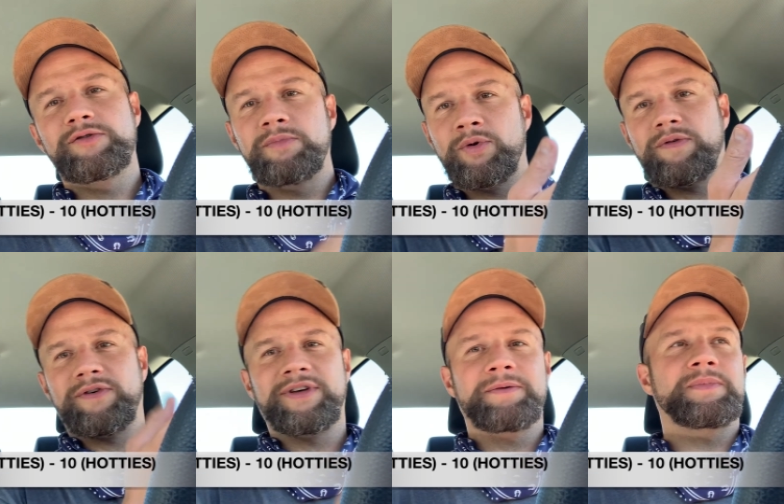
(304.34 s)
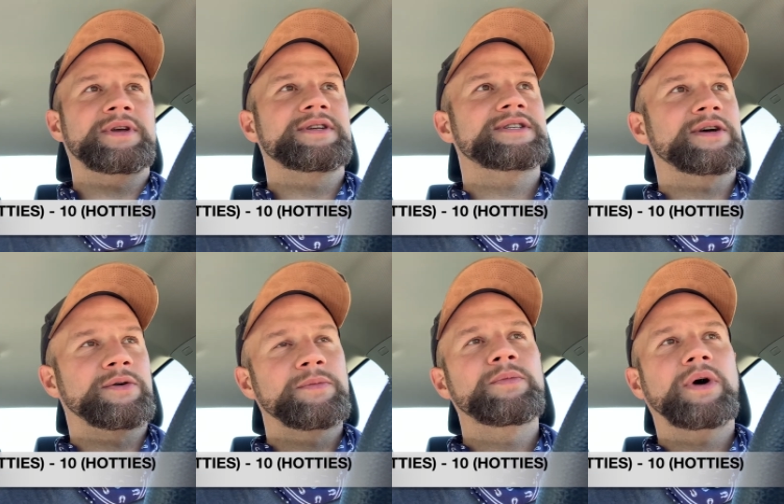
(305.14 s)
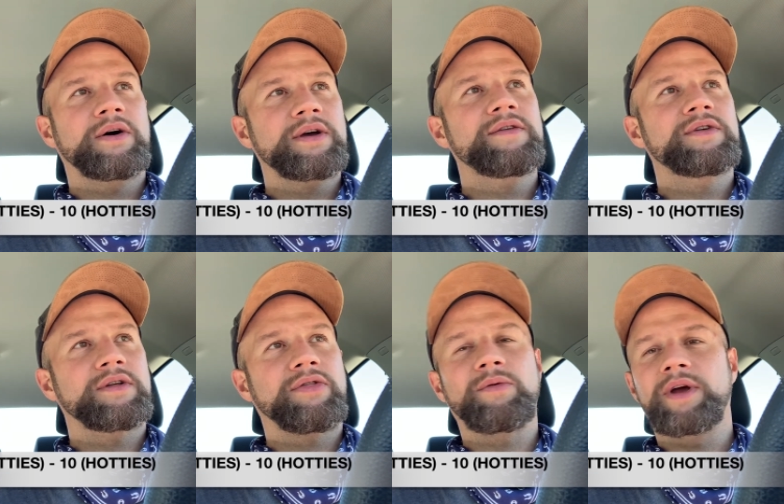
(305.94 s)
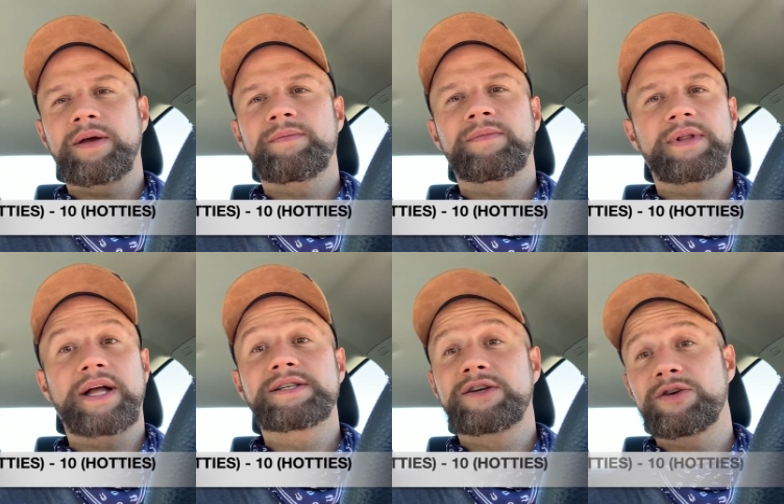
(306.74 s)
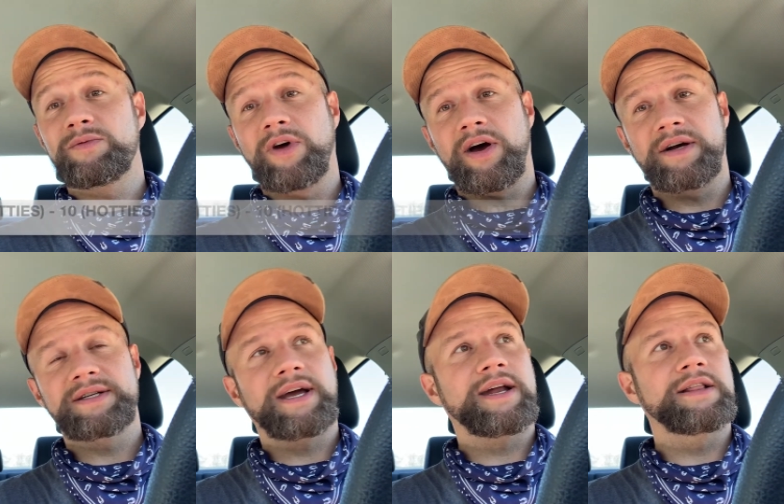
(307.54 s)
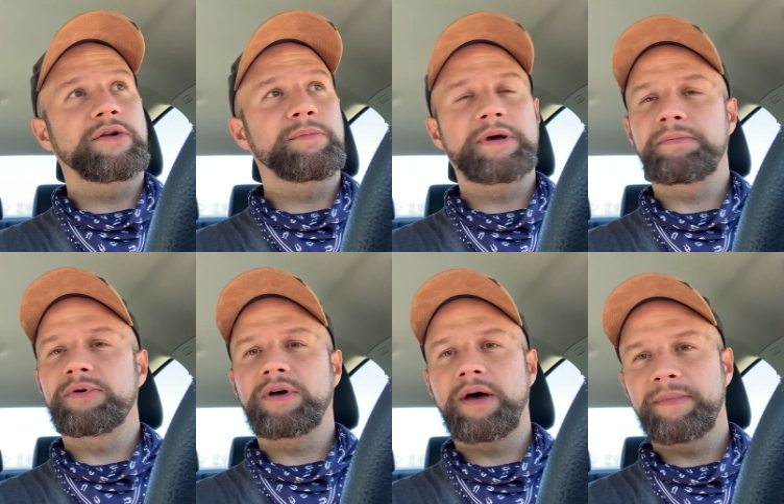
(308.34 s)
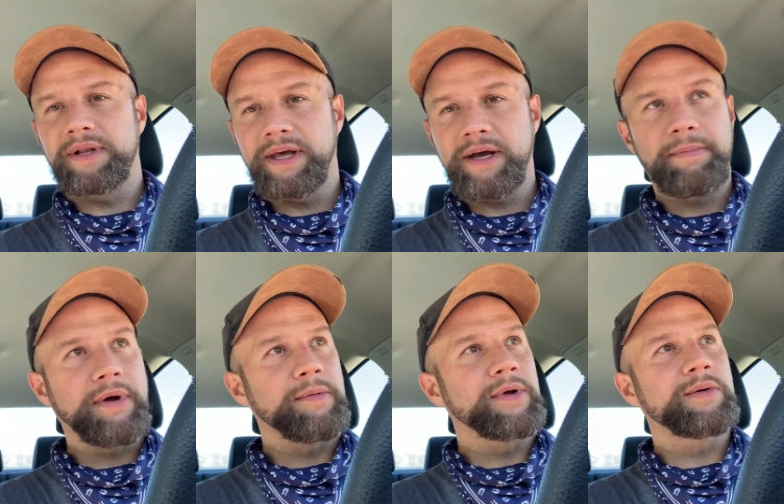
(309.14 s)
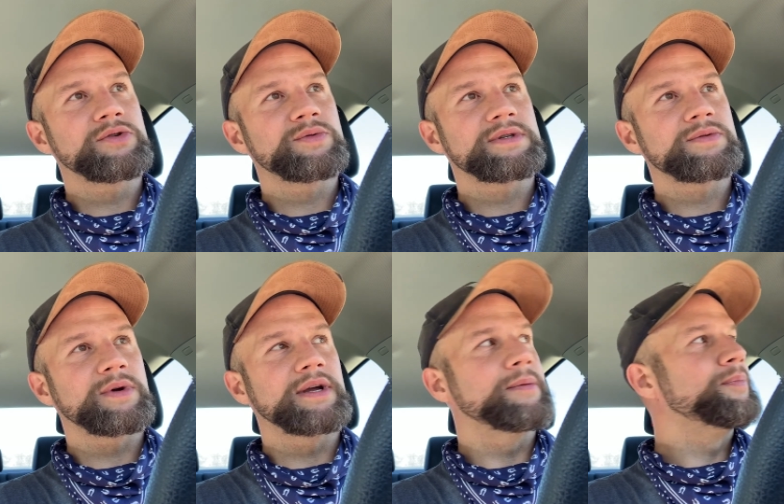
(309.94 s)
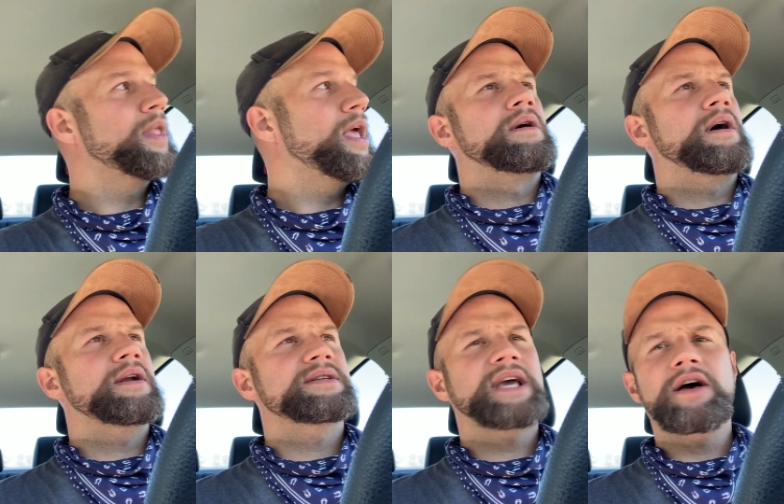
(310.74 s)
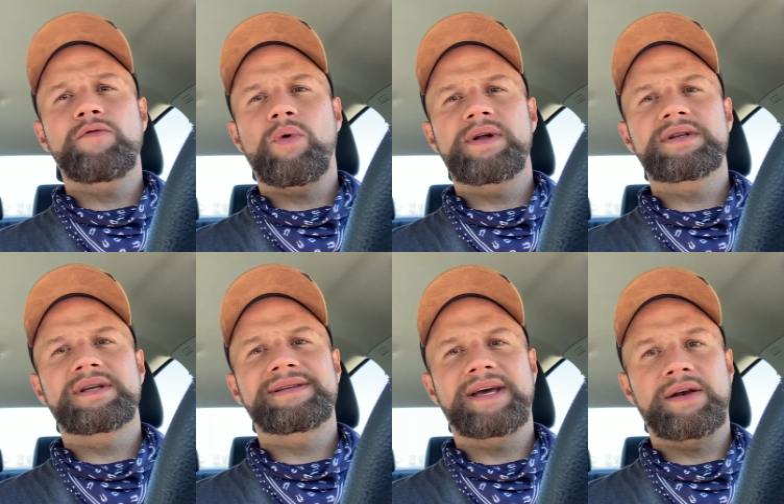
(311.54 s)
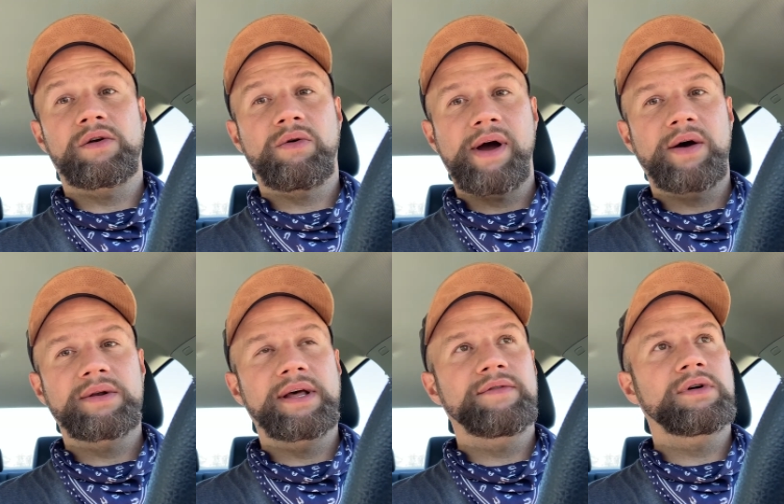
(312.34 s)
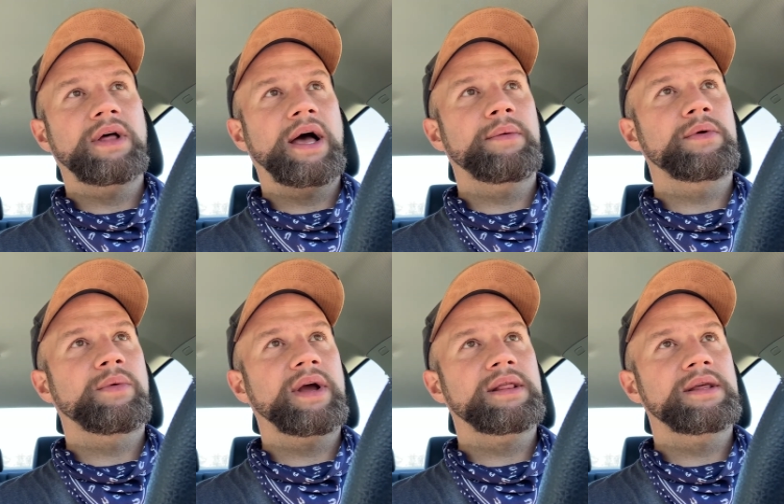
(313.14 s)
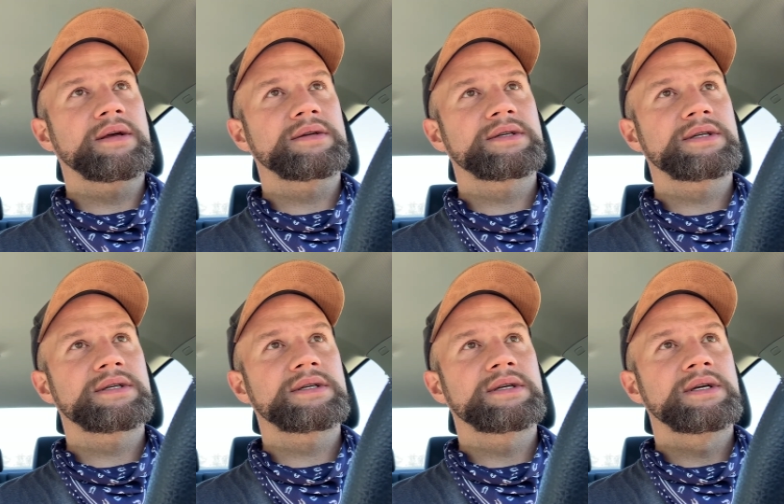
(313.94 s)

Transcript: beautiful hippies, so I'll give it a 3. Lots of cute dogs. I had a little pit bull come and lick up on me, which was sweet. On a scale of 1 to 10 crowd level, I would rate this